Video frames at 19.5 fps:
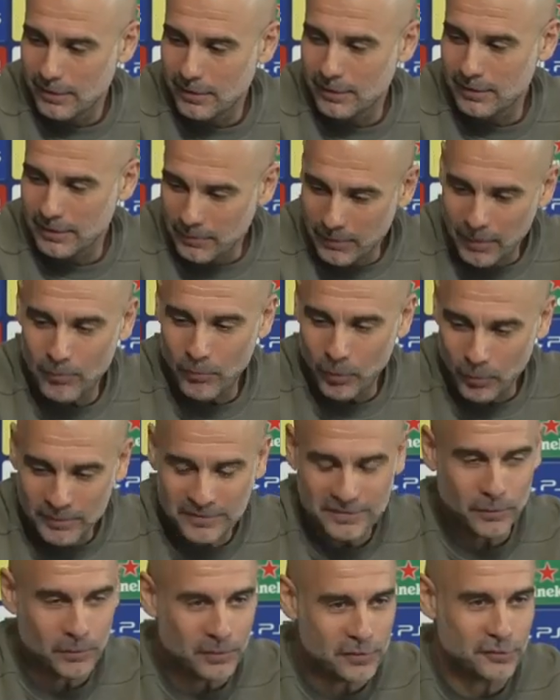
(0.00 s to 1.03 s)
in the bad
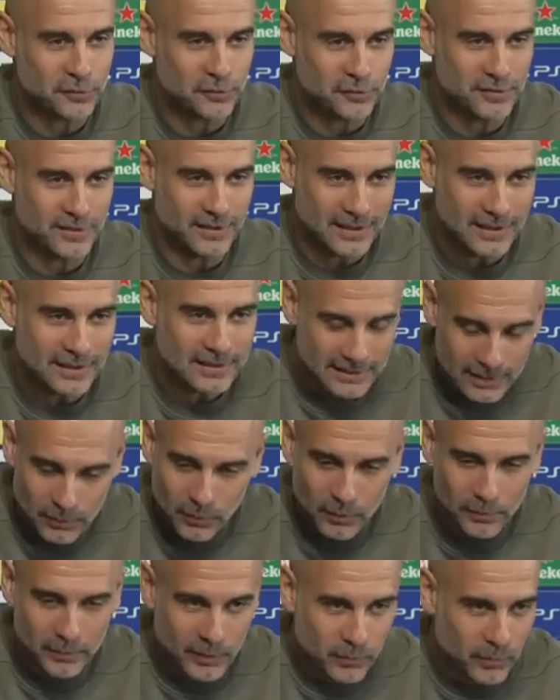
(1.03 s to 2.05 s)
moments, they will sustain us, they
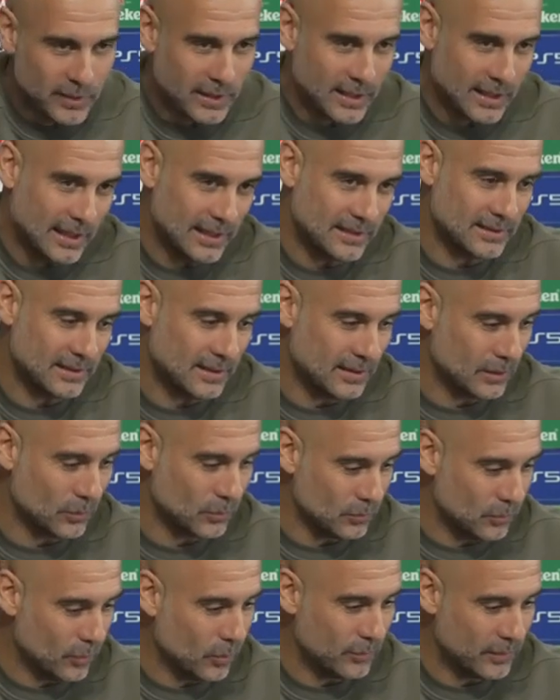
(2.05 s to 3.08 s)
will be with us, and the
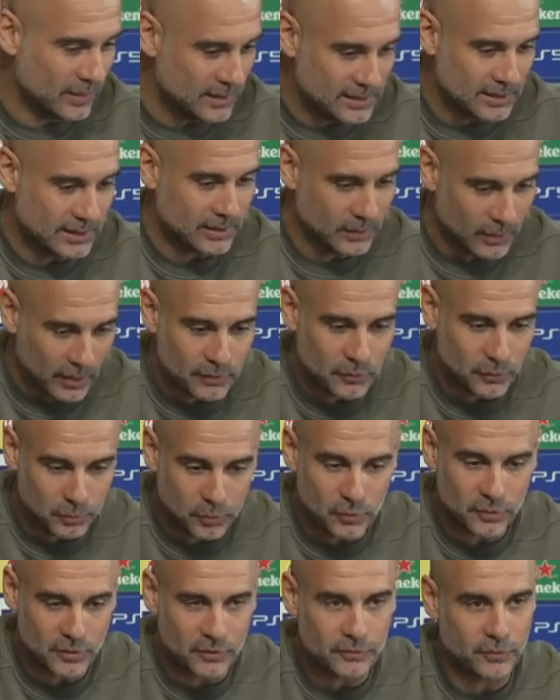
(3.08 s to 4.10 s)
good moments, and you have to
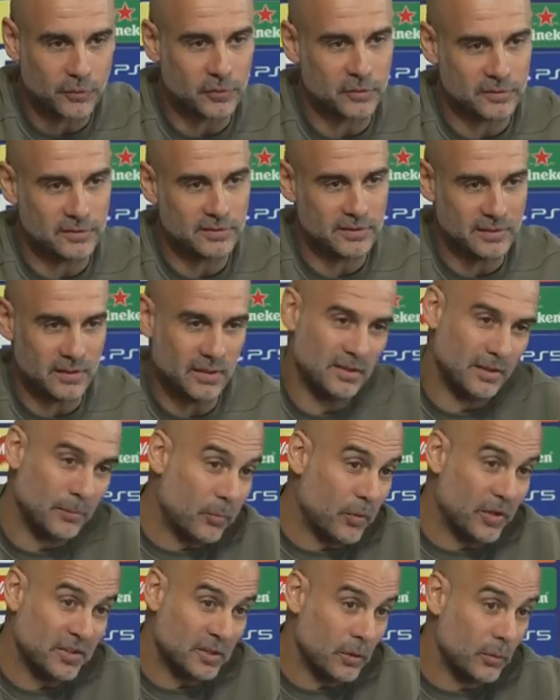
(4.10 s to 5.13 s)
put the force. The
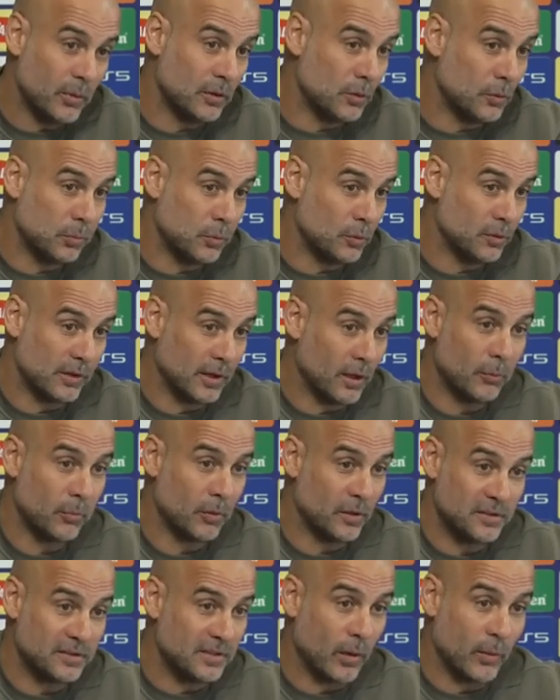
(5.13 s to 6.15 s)
pressure we have to put the
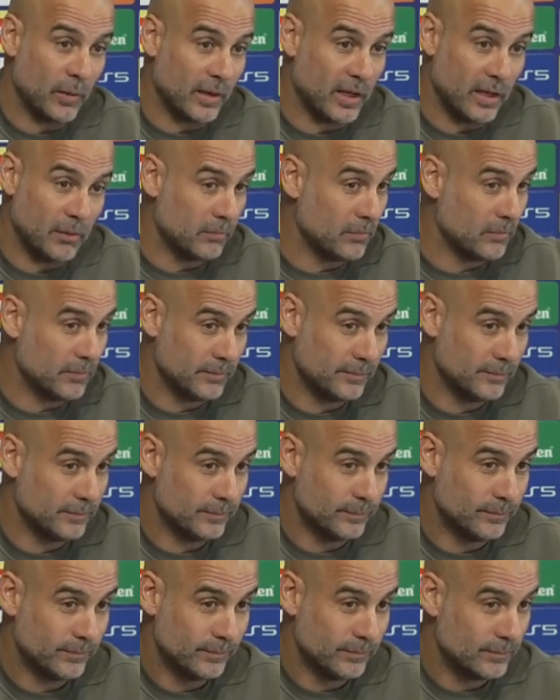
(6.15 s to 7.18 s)
opponents, our game.
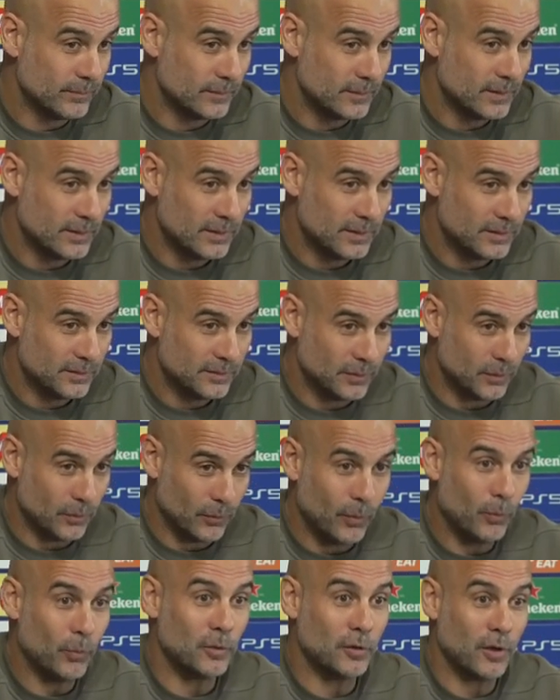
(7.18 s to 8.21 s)
So
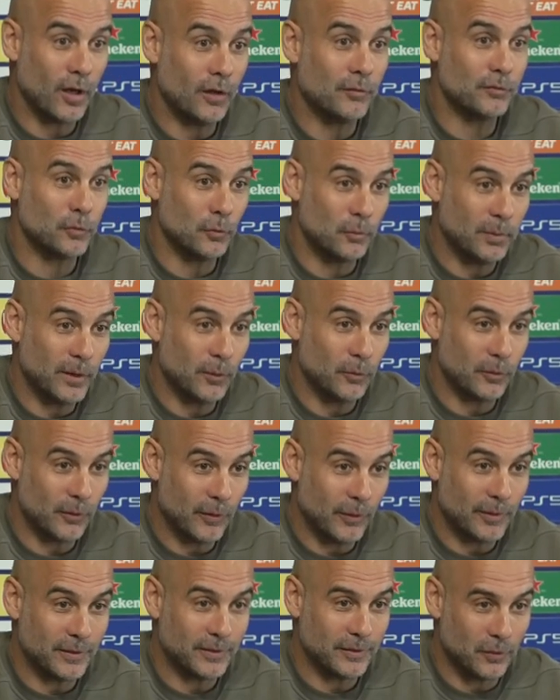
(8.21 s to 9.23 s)
we would love to play with
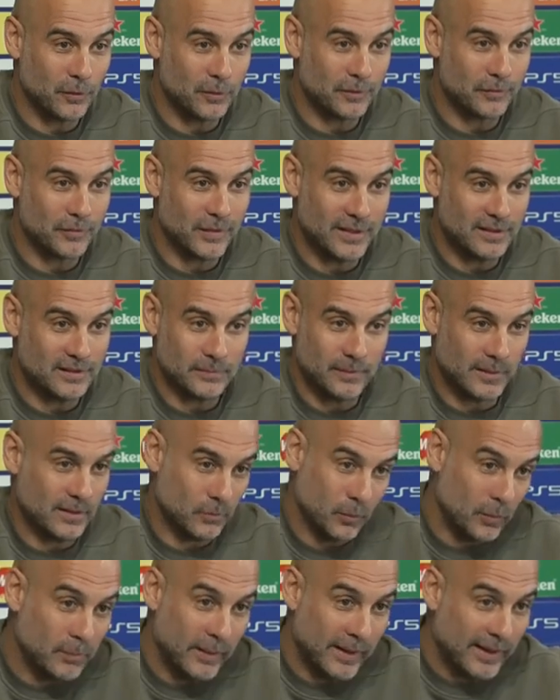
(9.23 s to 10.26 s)
all the fans, but
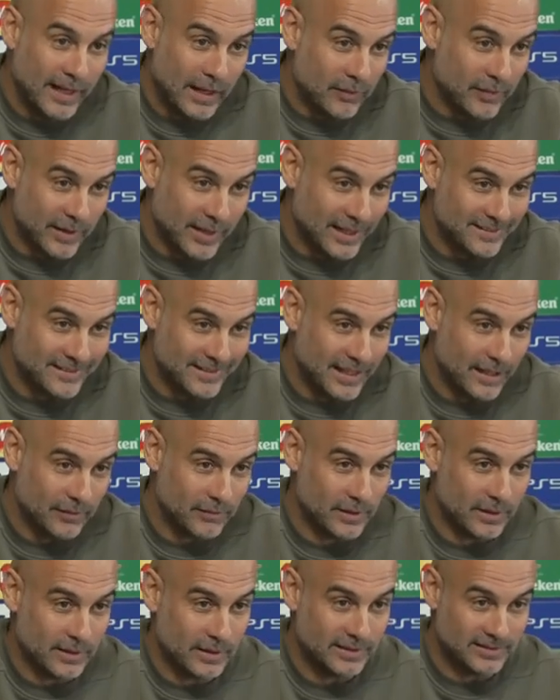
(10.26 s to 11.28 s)
we play 11 against
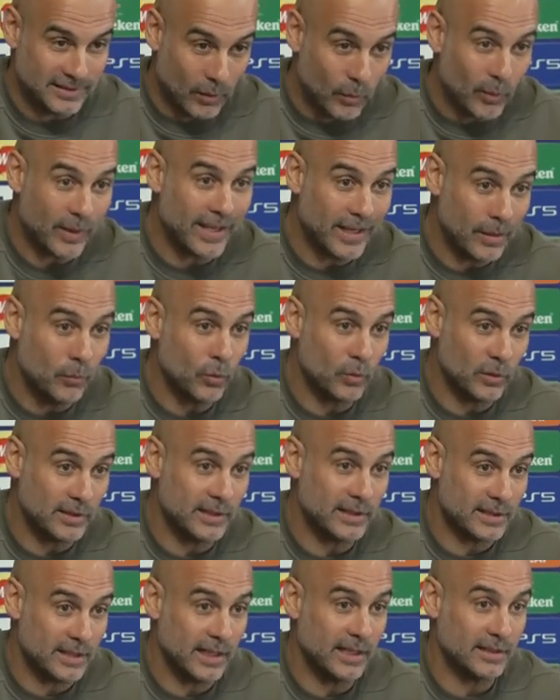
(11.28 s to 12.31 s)
11. It's our game will
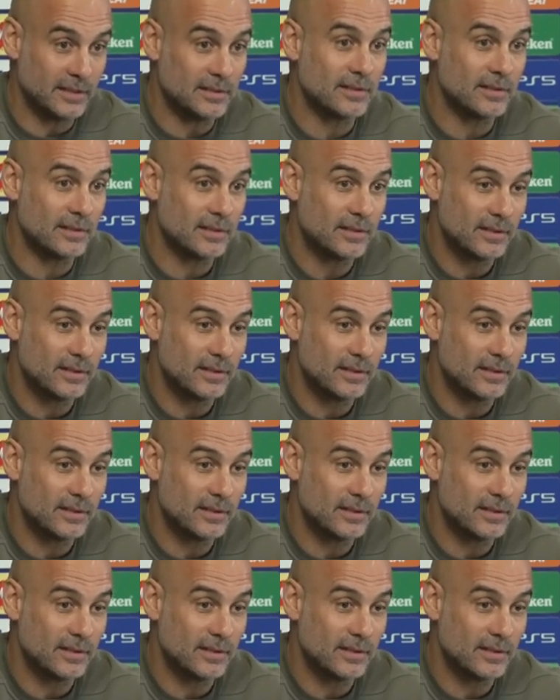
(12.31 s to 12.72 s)
dictate